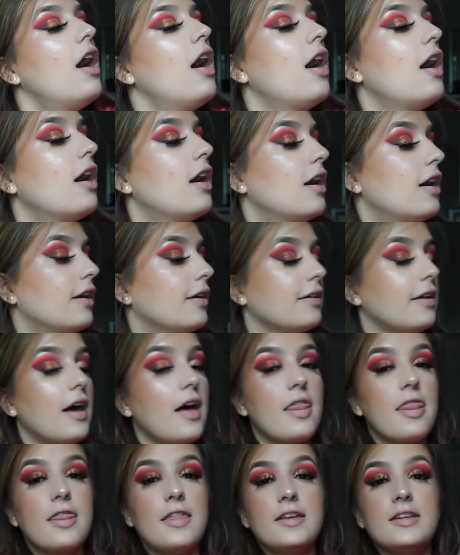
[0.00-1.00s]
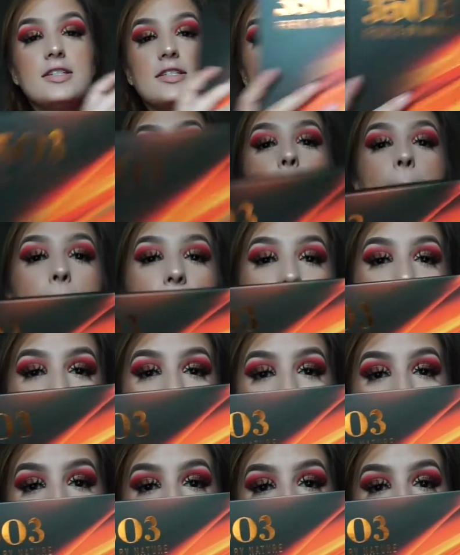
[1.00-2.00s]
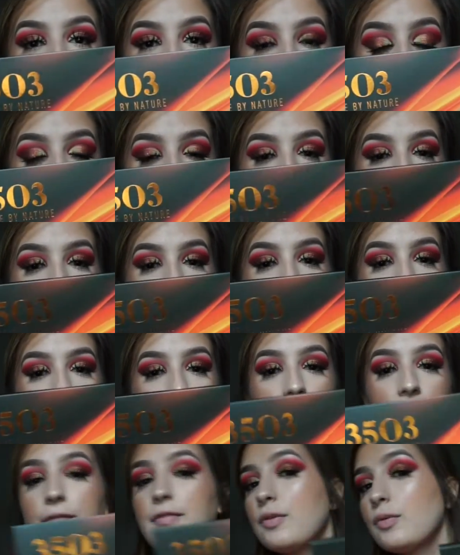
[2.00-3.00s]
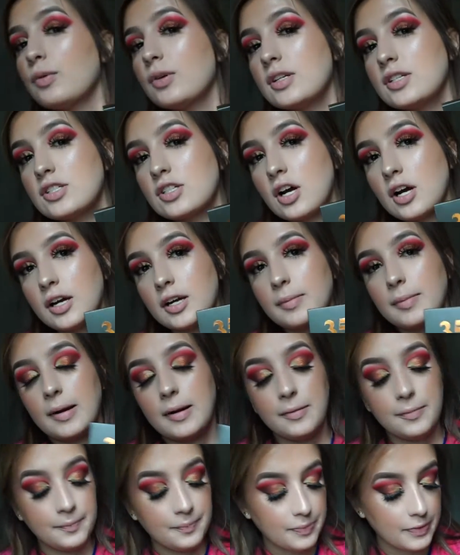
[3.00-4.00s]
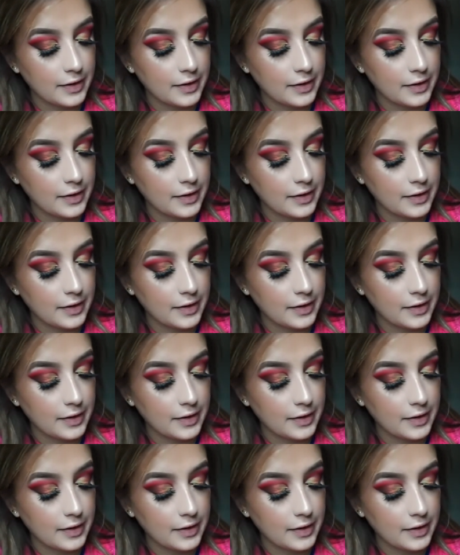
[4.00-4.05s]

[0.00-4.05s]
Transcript: on this palette right here that everyone is talking about.